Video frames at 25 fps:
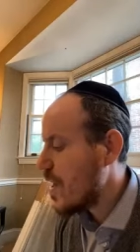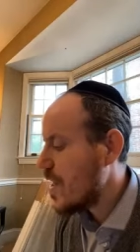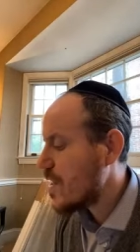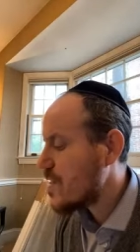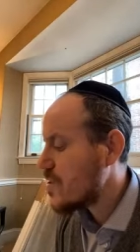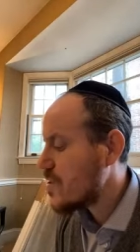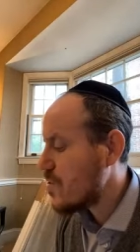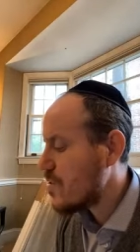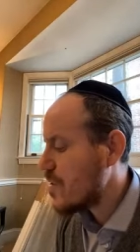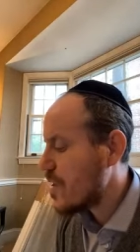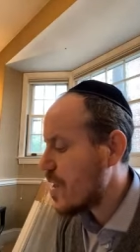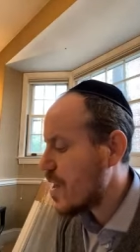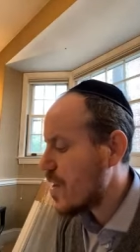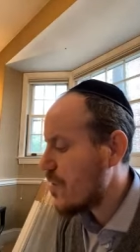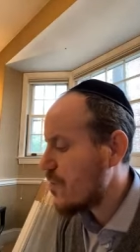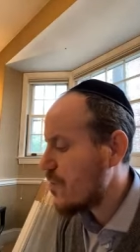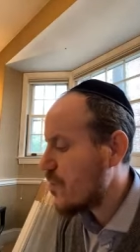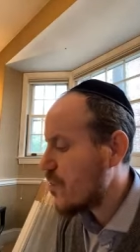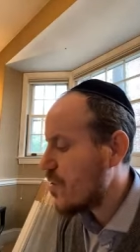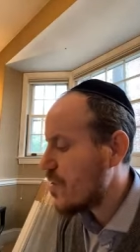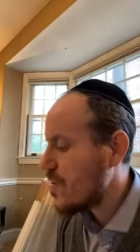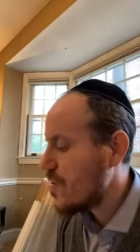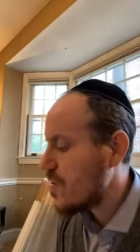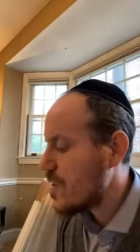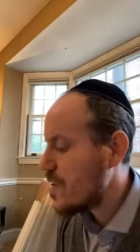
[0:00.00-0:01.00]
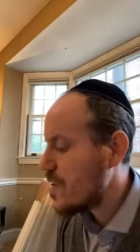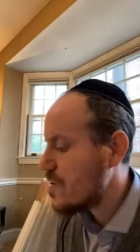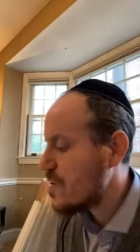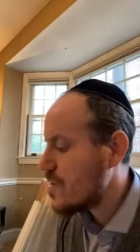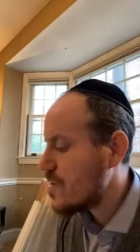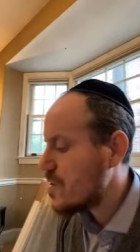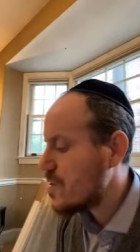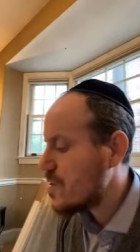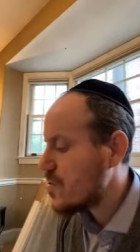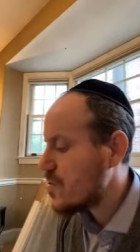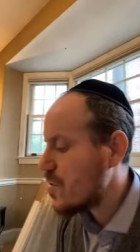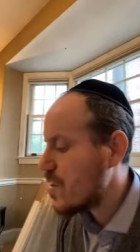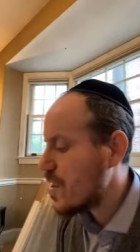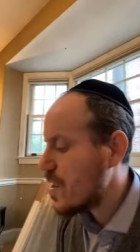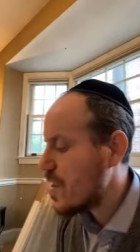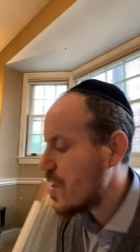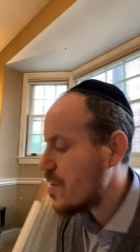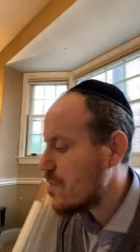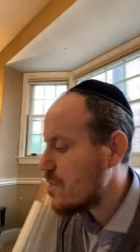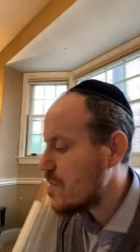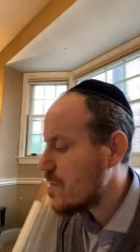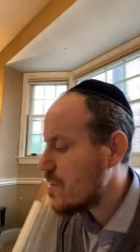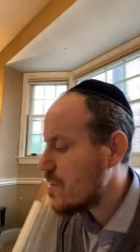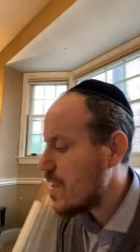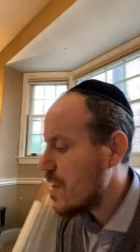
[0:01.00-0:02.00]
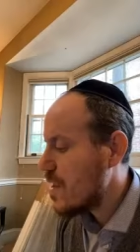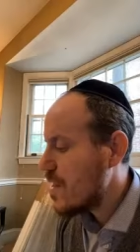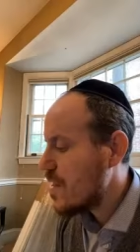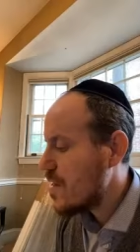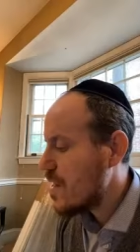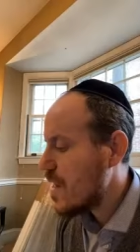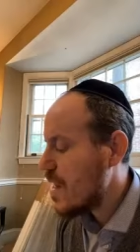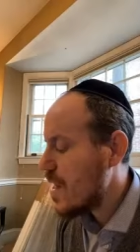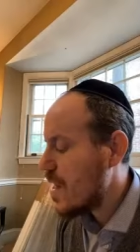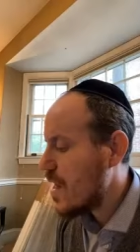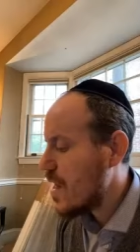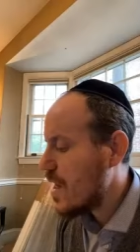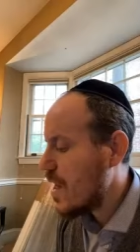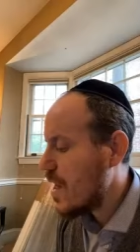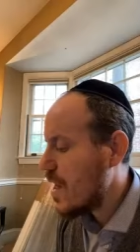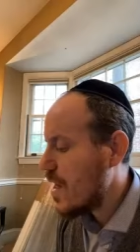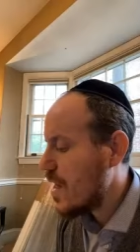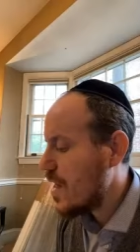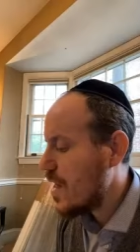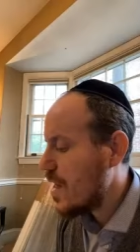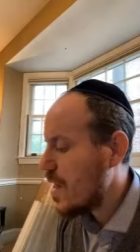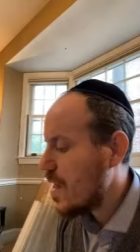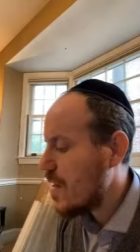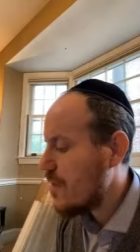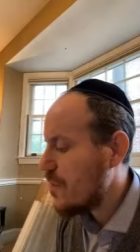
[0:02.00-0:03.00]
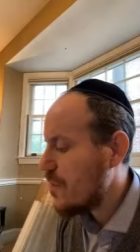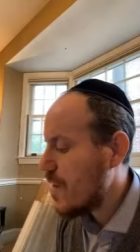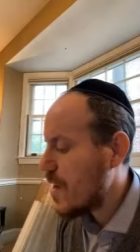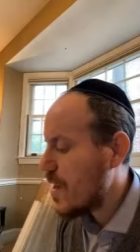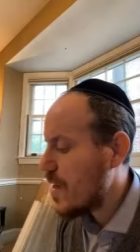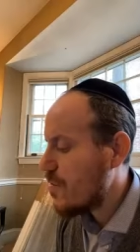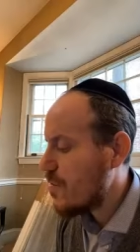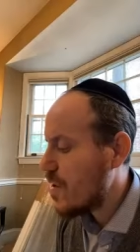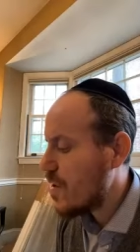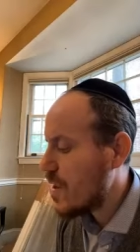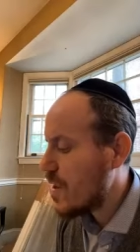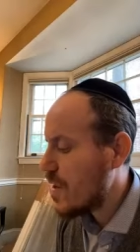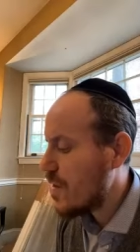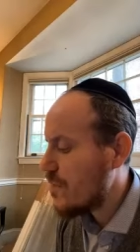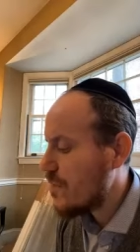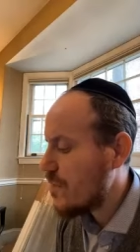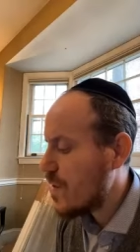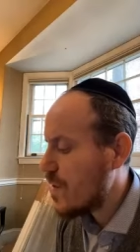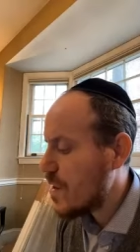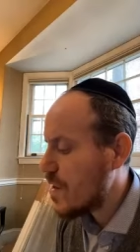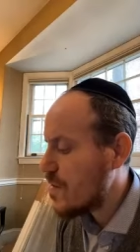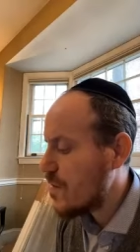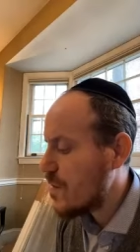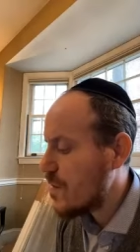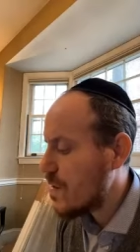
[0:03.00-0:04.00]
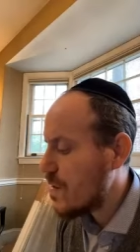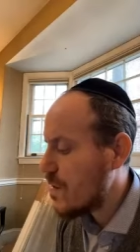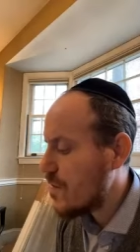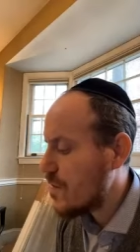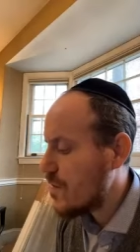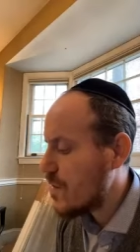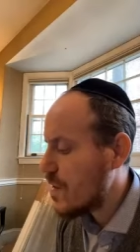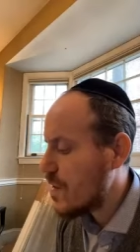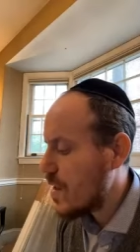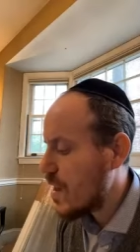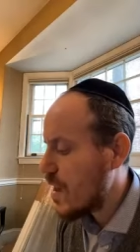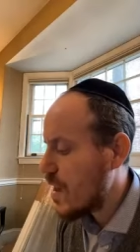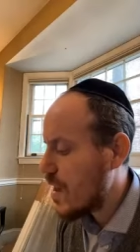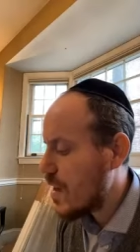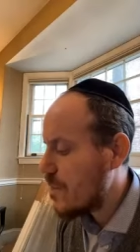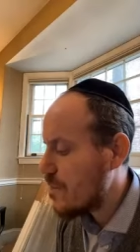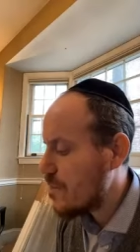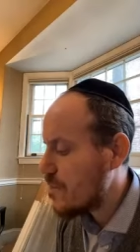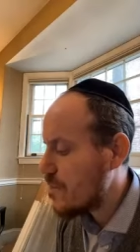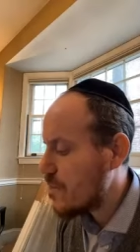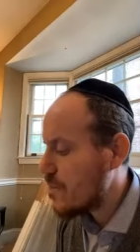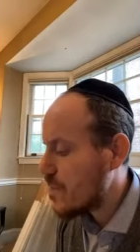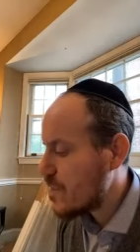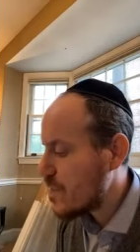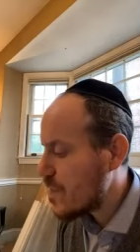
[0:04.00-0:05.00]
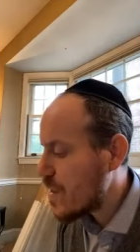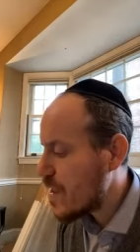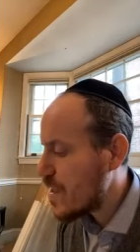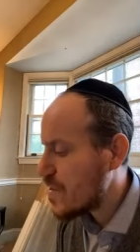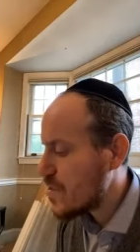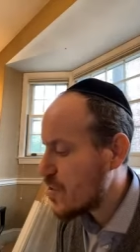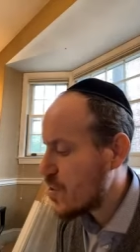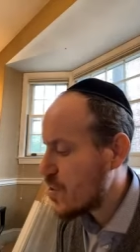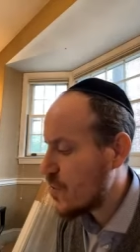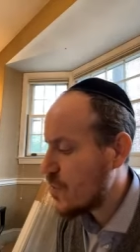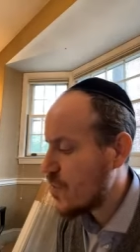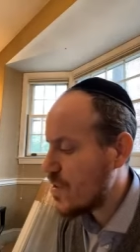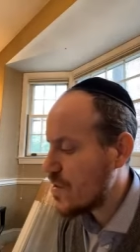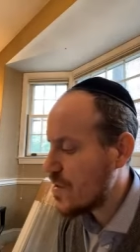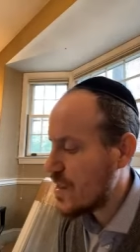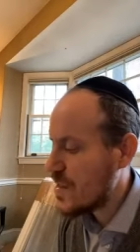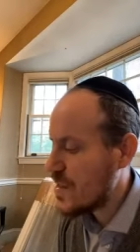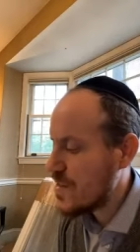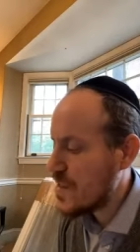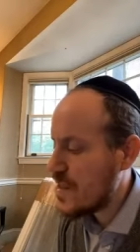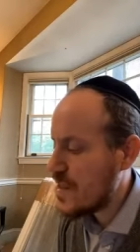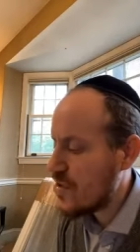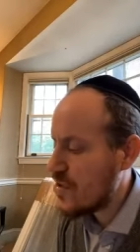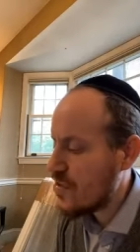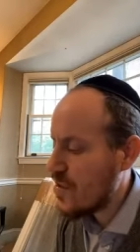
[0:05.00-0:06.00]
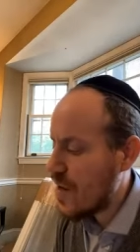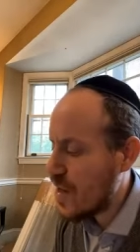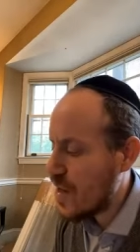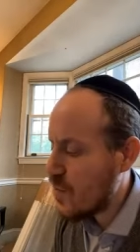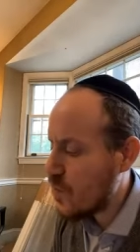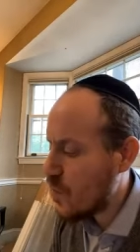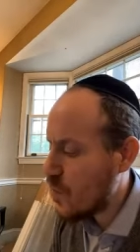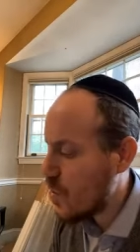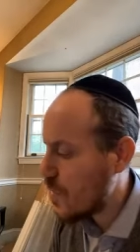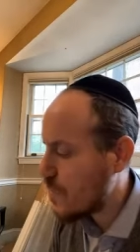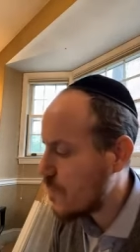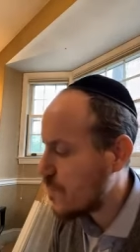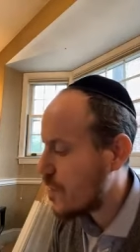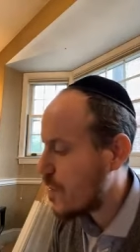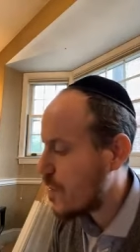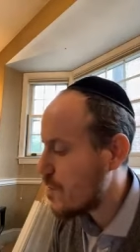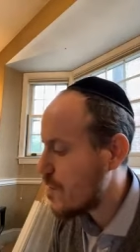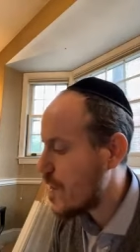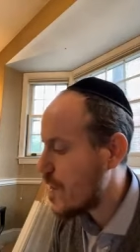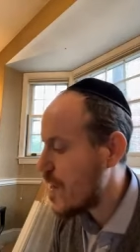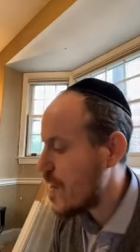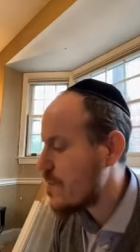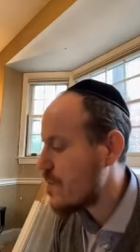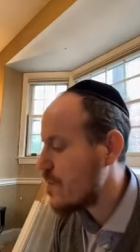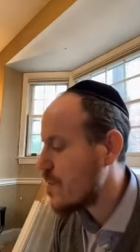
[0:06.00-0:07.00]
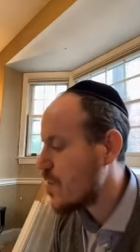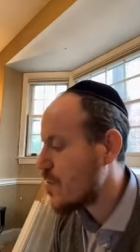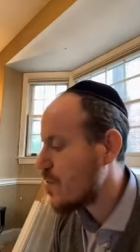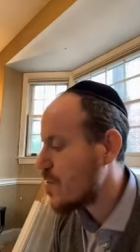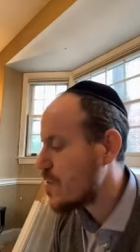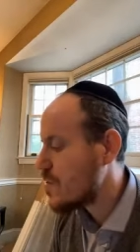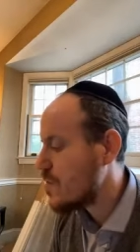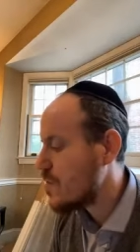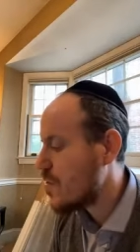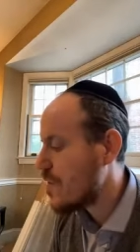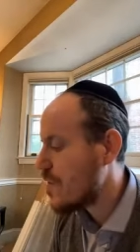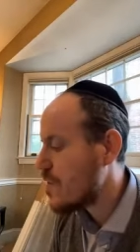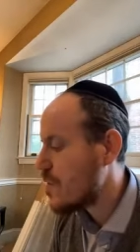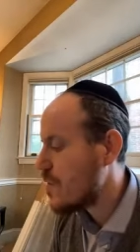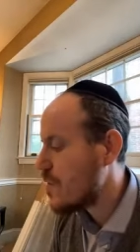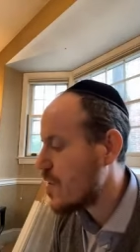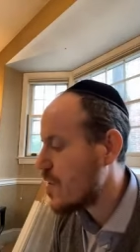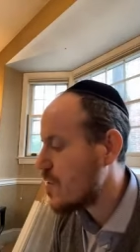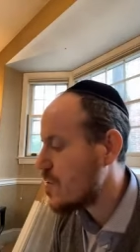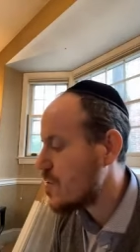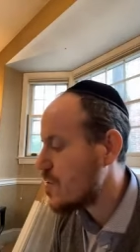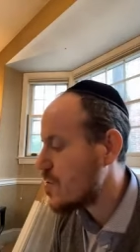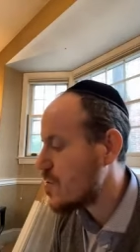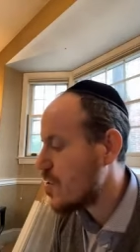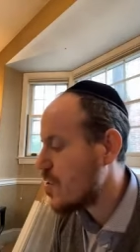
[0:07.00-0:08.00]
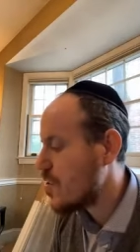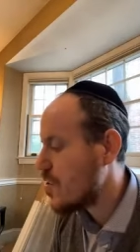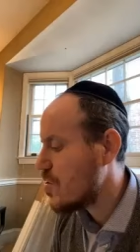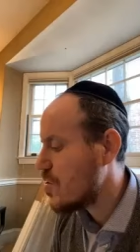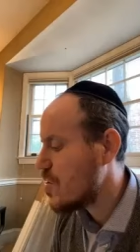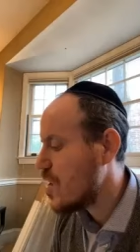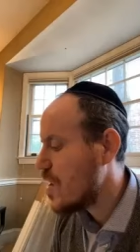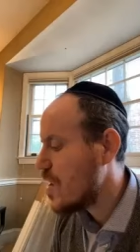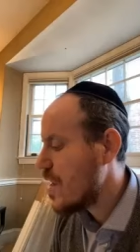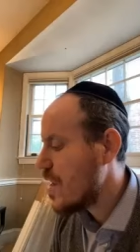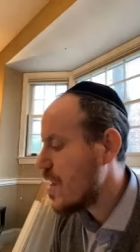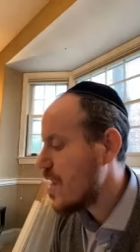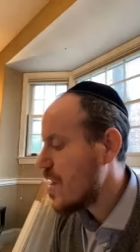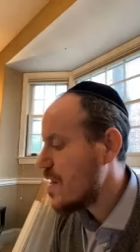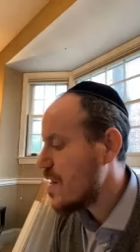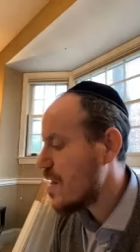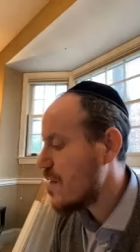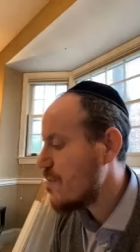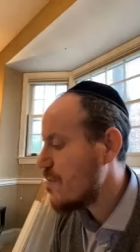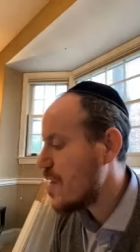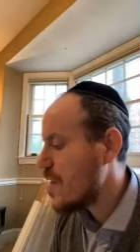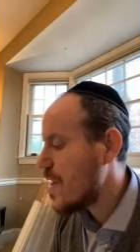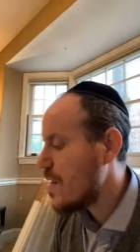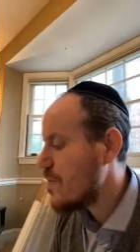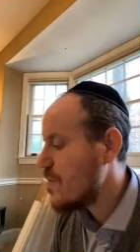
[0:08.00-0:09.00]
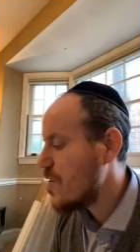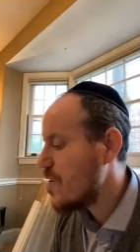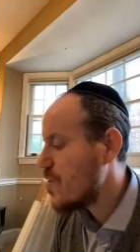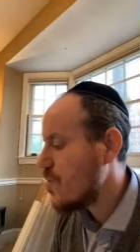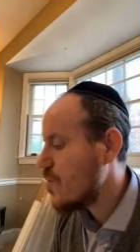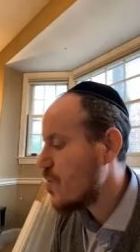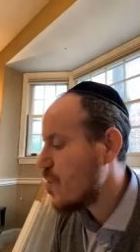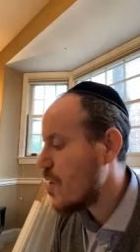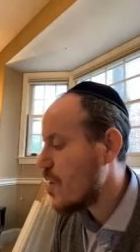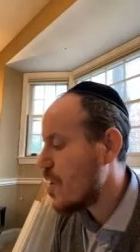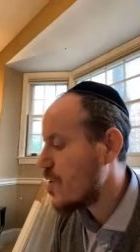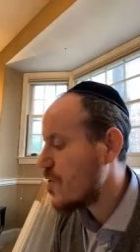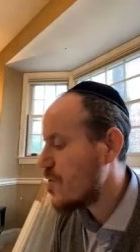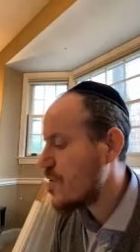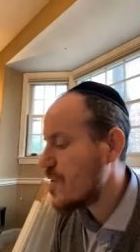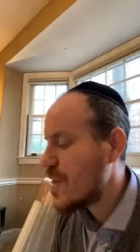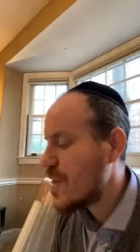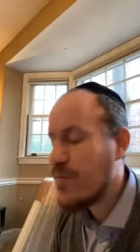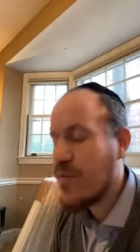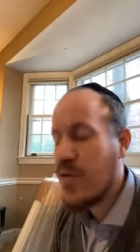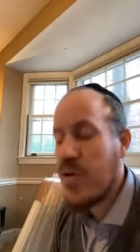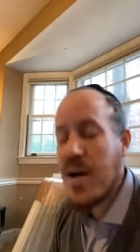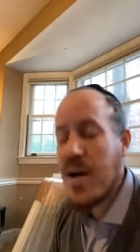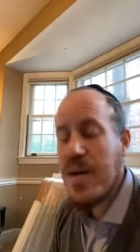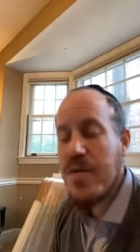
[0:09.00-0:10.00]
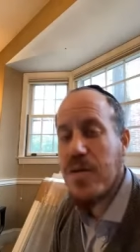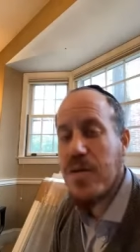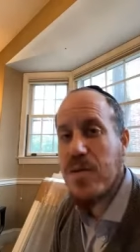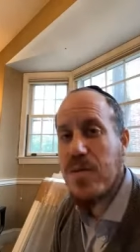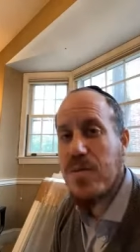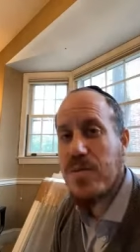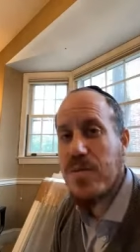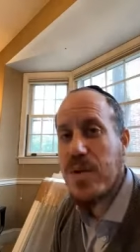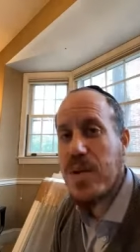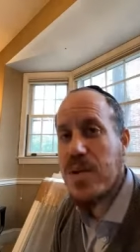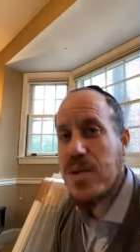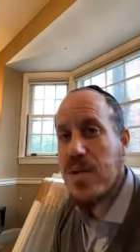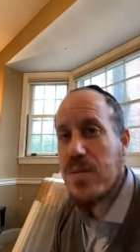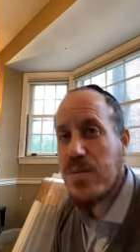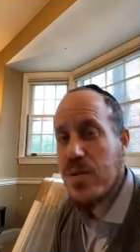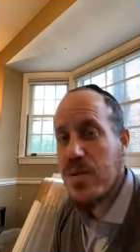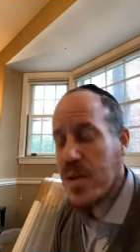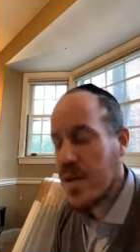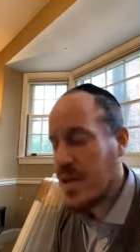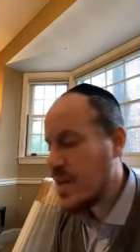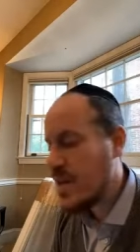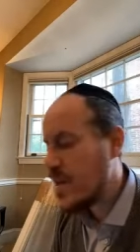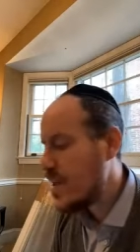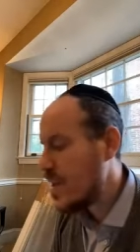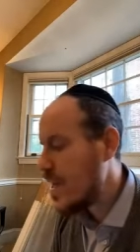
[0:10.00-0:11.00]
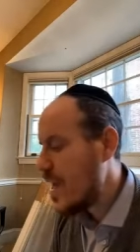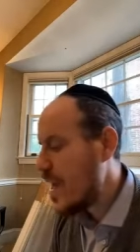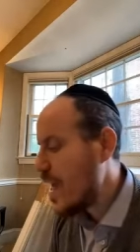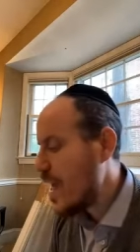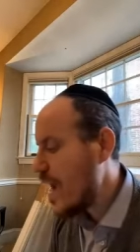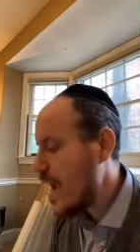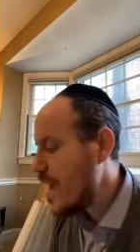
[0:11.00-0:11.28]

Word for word: and so therefore these streams, that, uh, if I, if I, if, um, these are the ones that I said you're out of water from them because you don't have to be concerned that maybe the water in them will ever be depleted yeah.